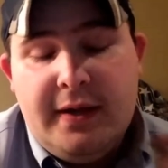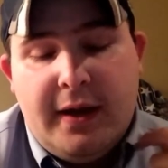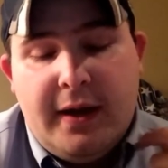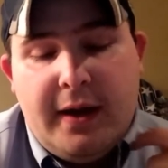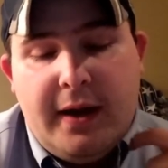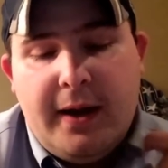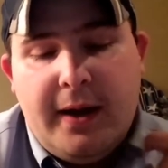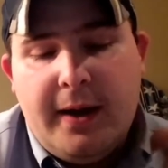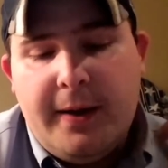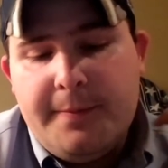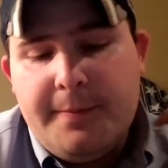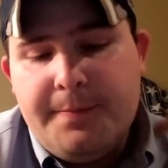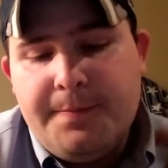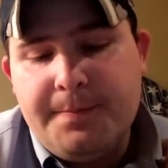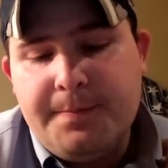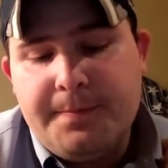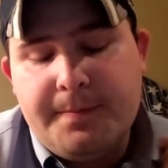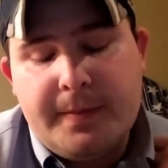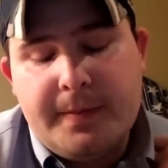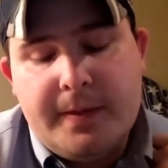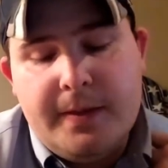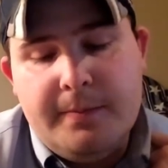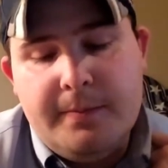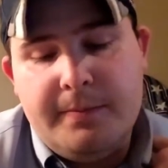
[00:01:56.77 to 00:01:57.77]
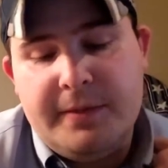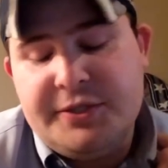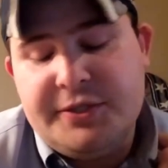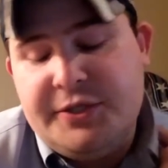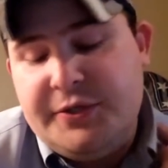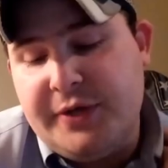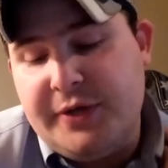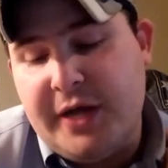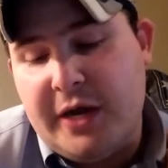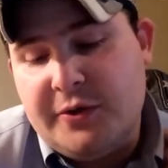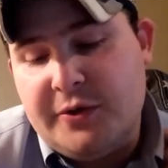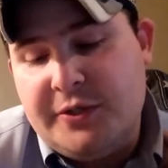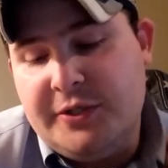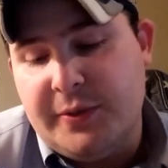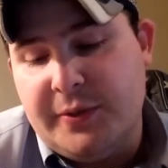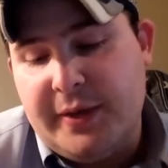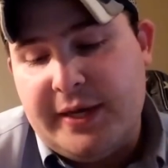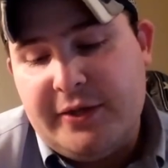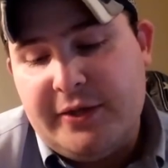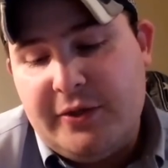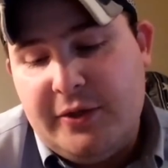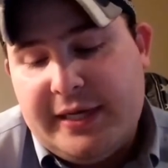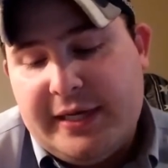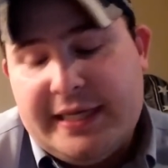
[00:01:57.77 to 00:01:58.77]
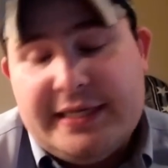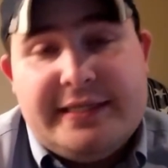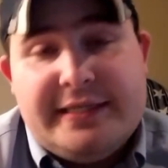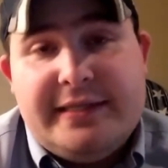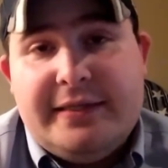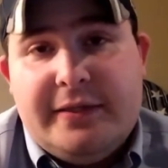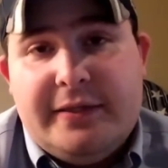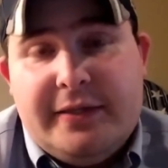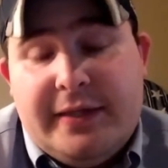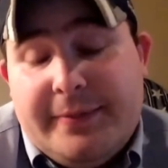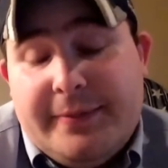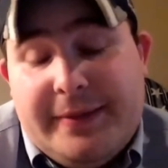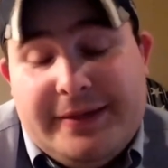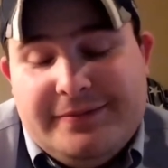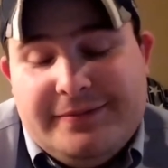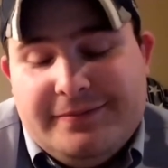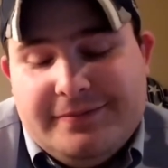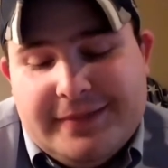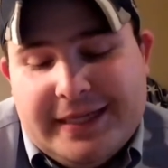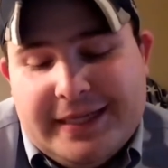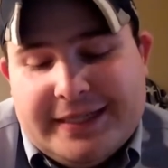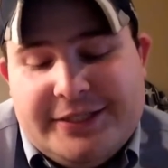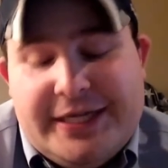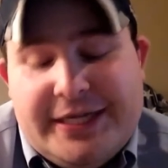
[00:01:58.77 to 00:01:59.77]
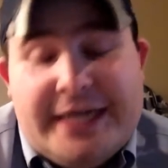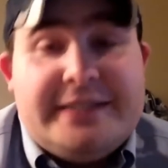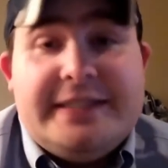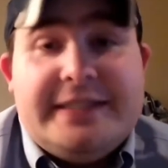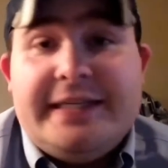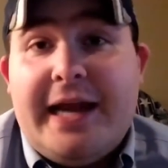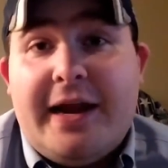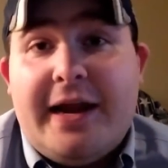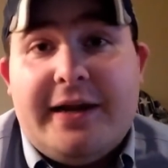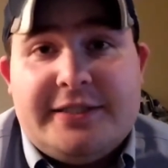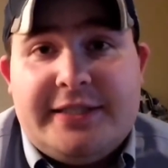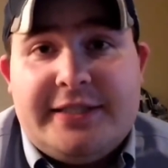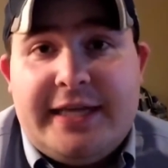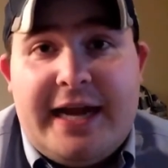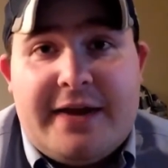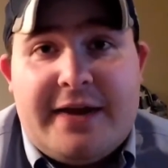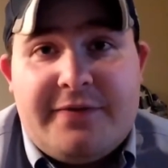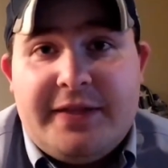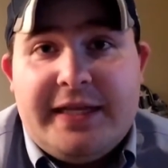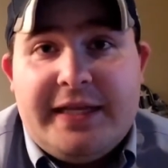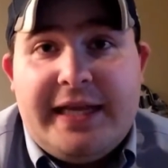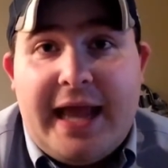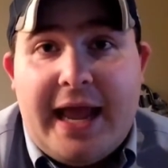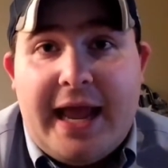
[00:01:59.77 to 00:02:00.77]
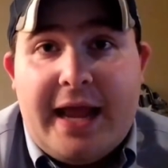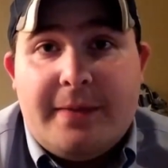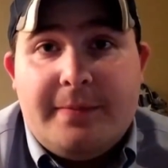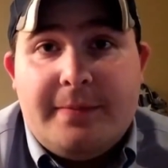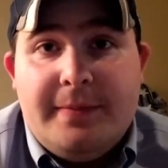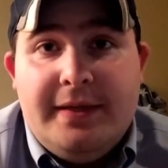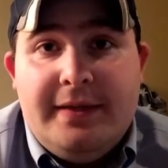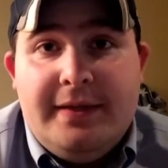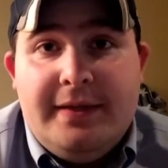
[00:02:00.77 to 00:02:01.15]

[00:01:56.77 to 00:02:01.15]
But you go to it. You look at, I mean, like Jason Garrett said after the game,